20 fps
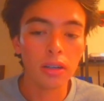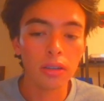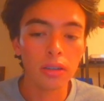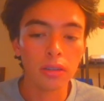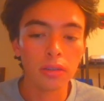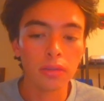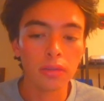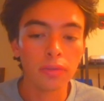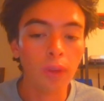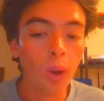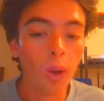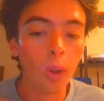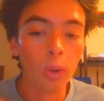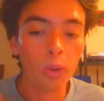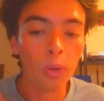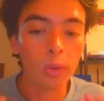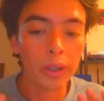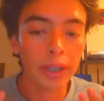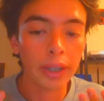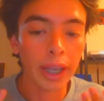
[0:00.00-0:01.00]
followed
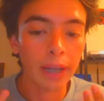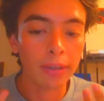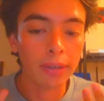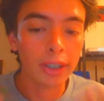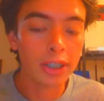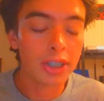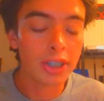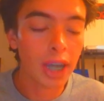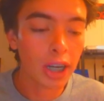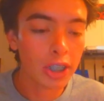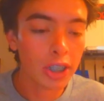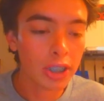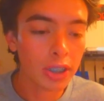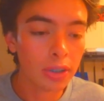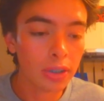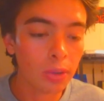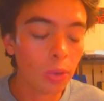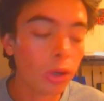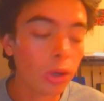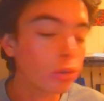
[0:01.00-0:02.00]
with a
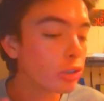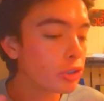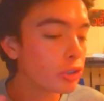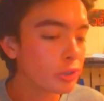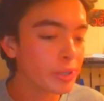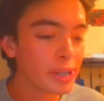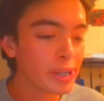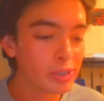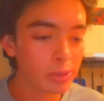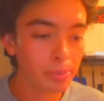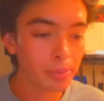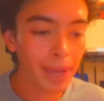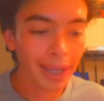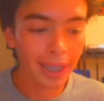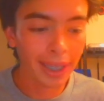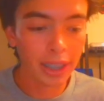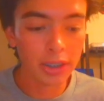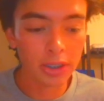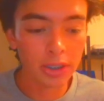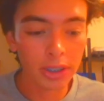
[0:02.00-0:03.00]
rejection or retracement
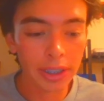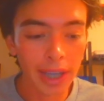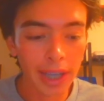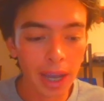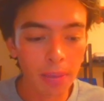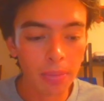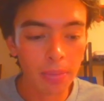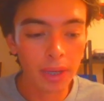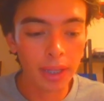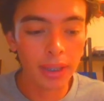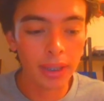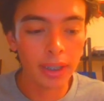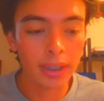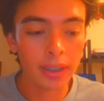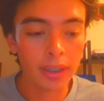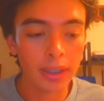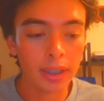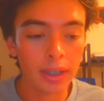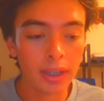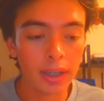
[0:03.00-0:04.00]
back into the gap, and
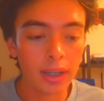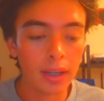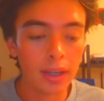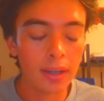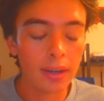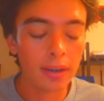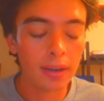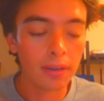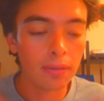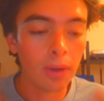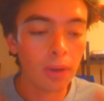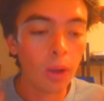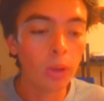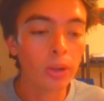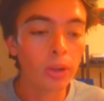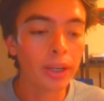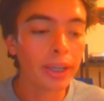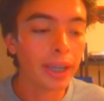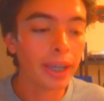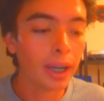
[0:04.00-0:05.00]
then
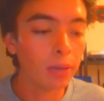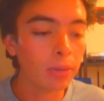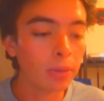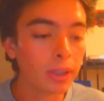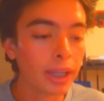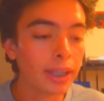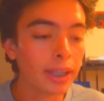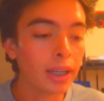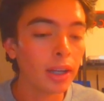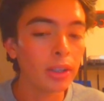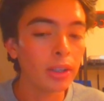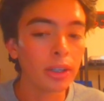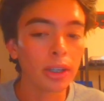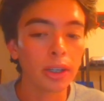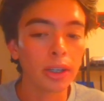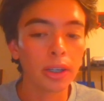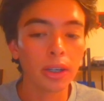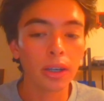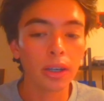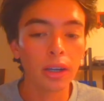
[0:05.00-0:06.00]
followed again with
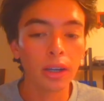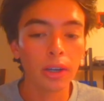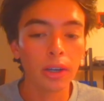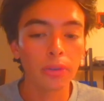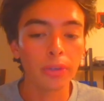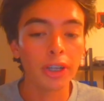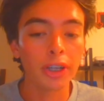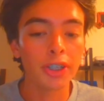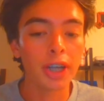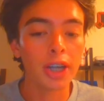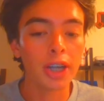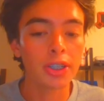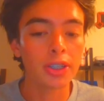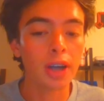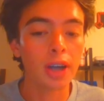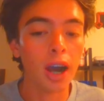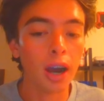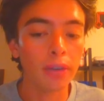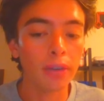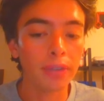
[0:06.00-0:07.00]
another rejection
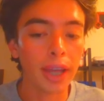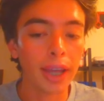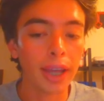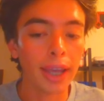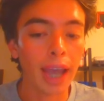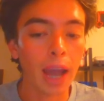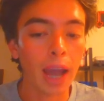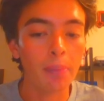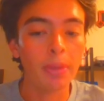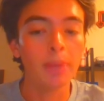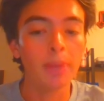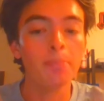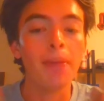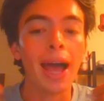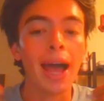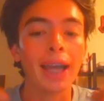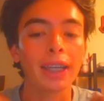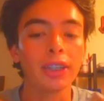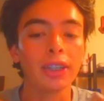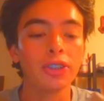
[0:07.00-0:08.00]
off that gap and
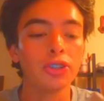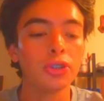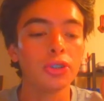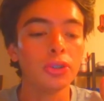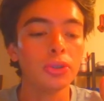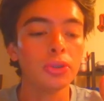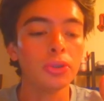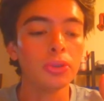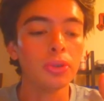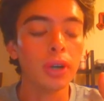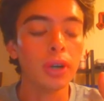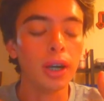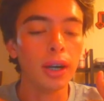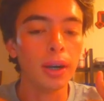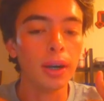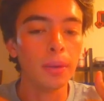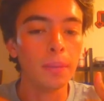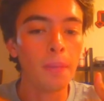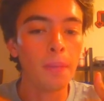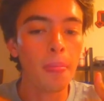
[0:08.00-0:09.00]
back into
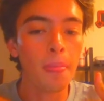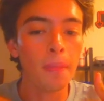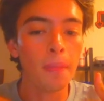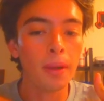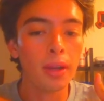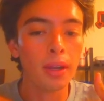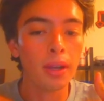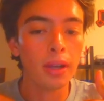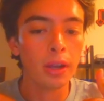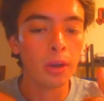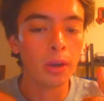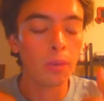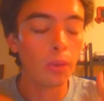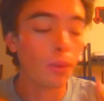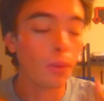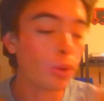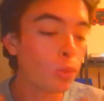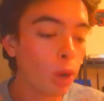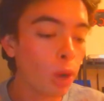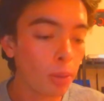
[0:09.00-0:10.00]
where
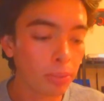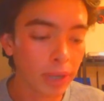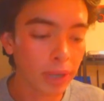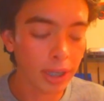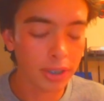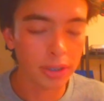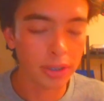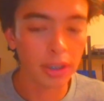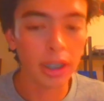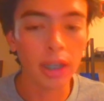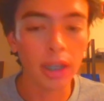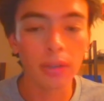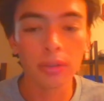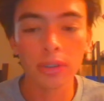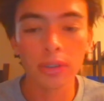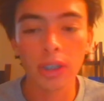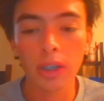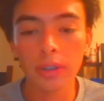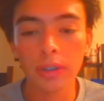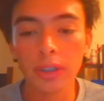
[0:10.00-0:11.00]
we want price to go. So in